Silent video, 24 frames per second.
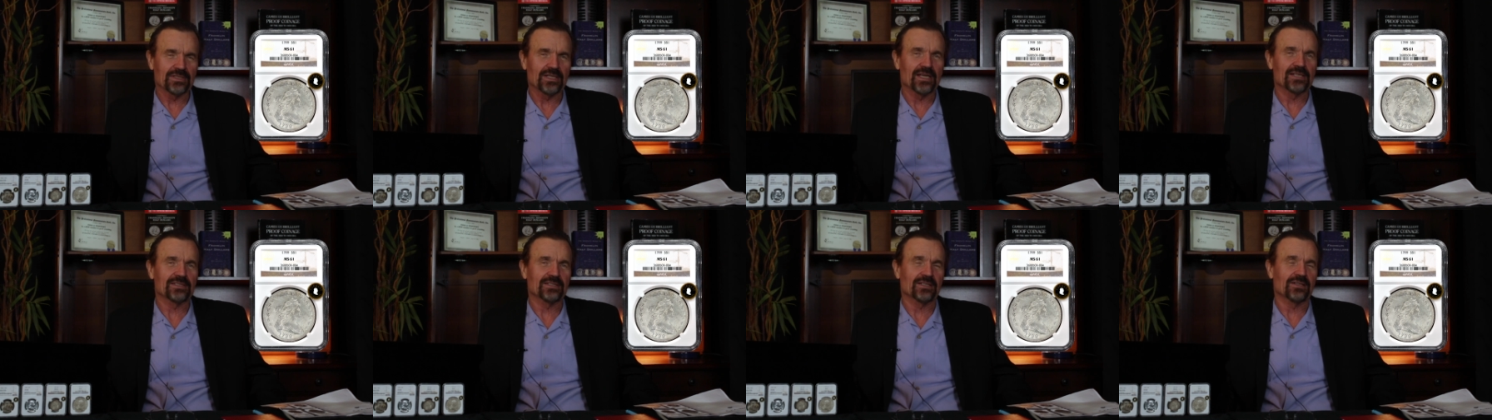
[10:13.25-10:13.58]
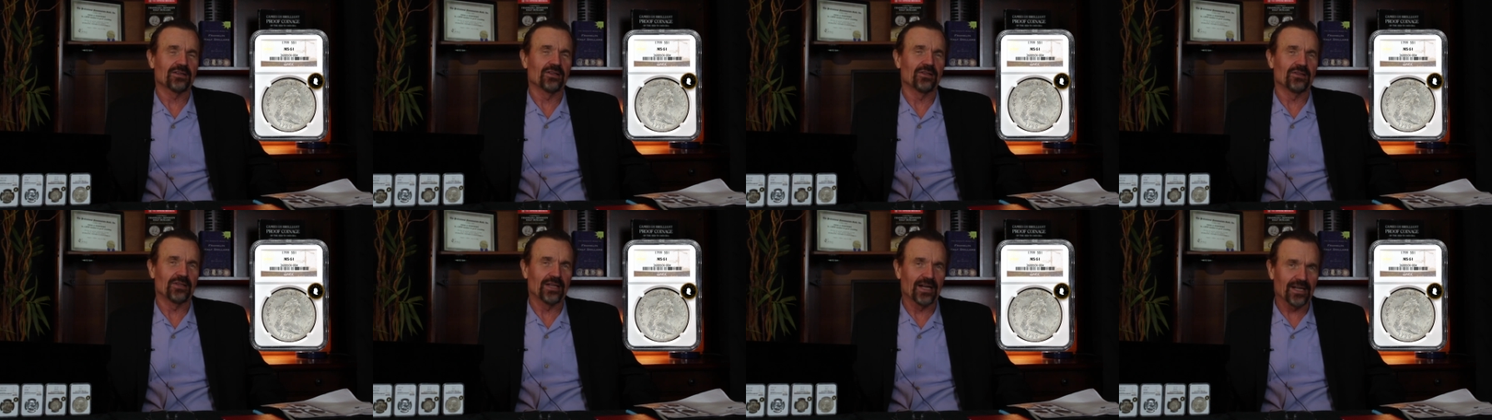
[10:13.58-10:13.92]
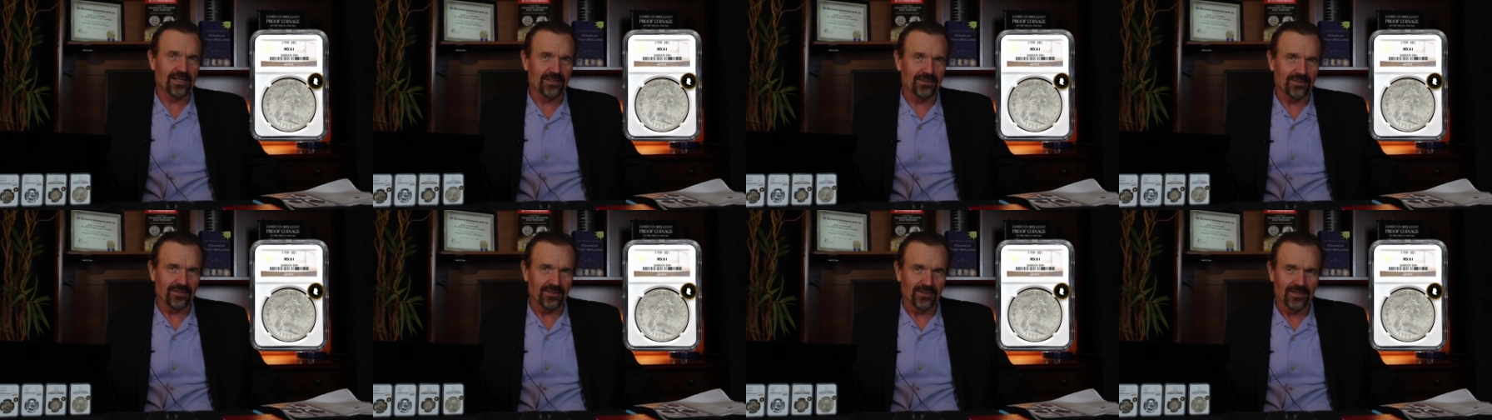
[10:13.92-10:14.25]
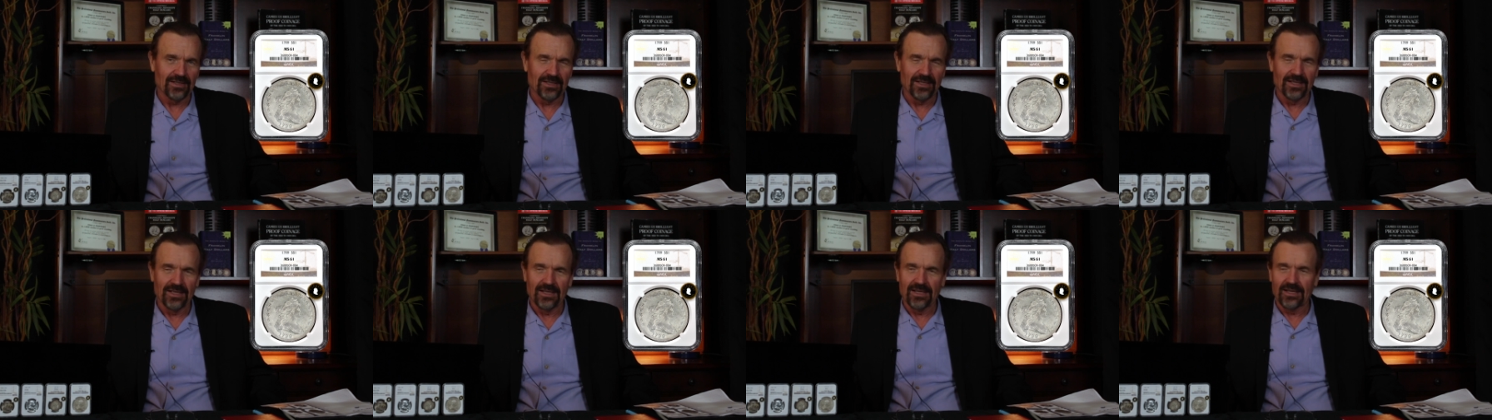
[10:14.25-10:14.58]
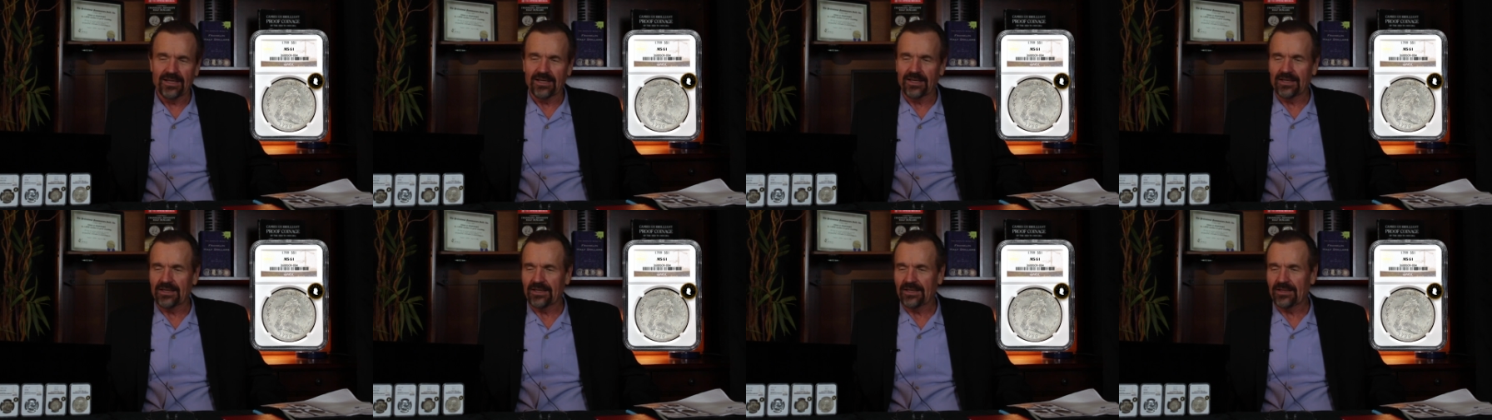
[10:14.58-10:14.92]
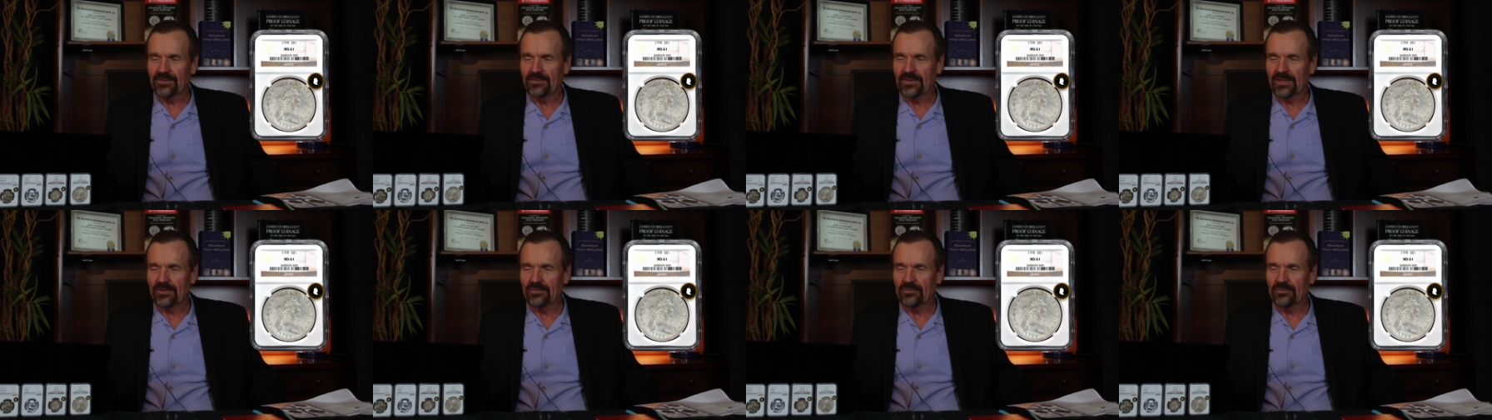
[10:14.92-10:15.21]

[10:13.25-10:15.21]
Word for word: as a collector. Uh,